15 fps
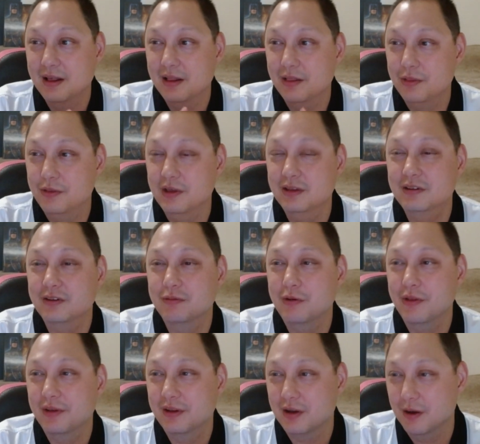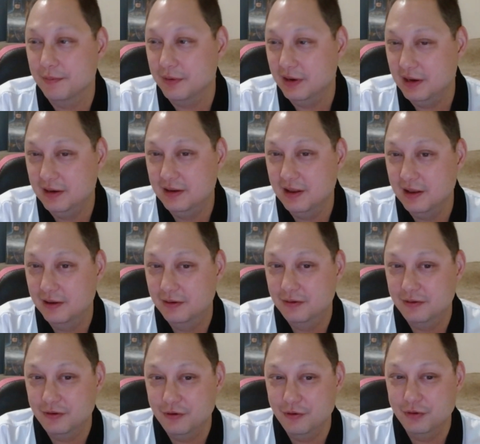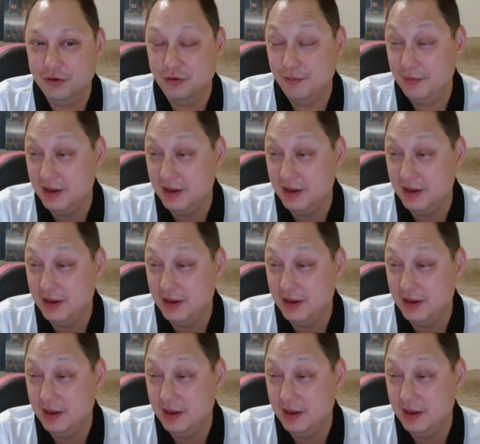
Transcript: this is what the company did to me,